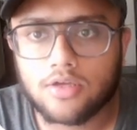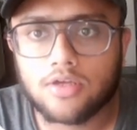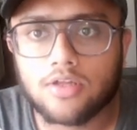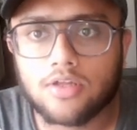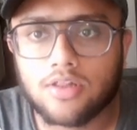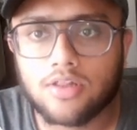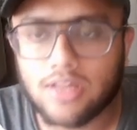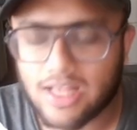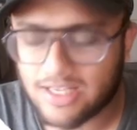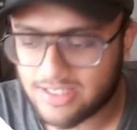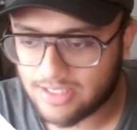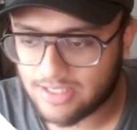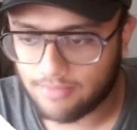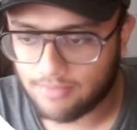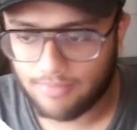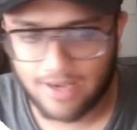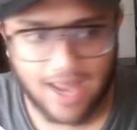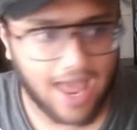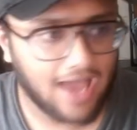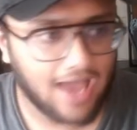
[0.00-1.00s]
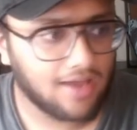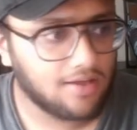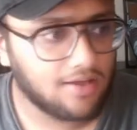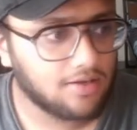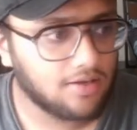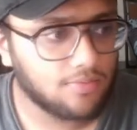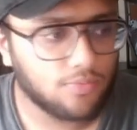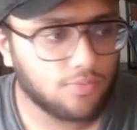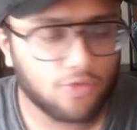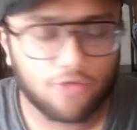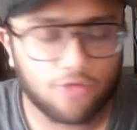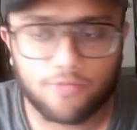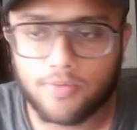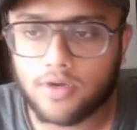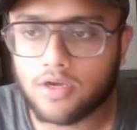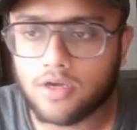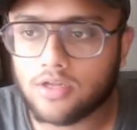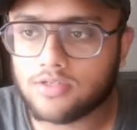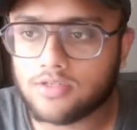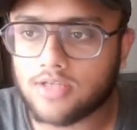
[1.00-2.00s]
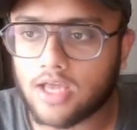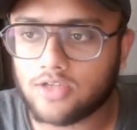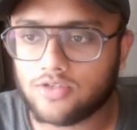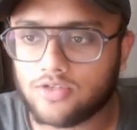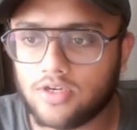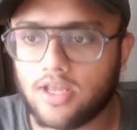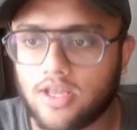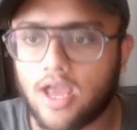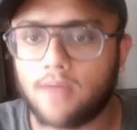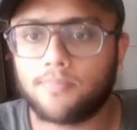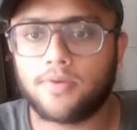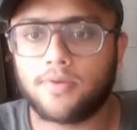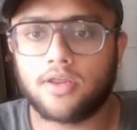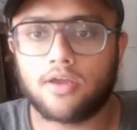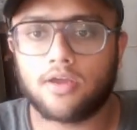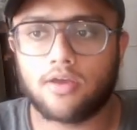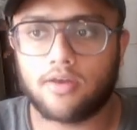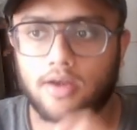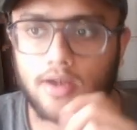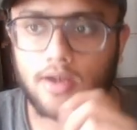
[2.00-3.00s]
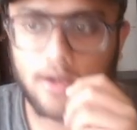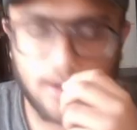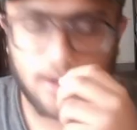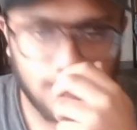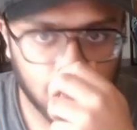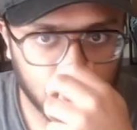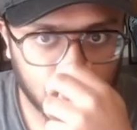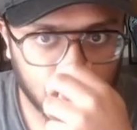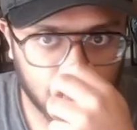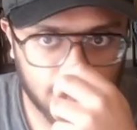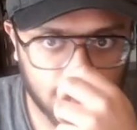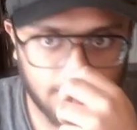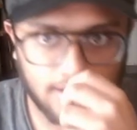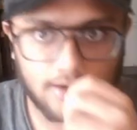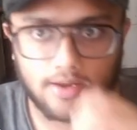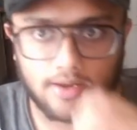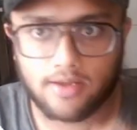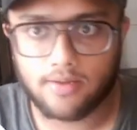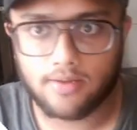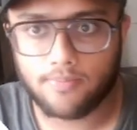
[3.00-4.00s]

There's some lag. The movement is actually happening correctly.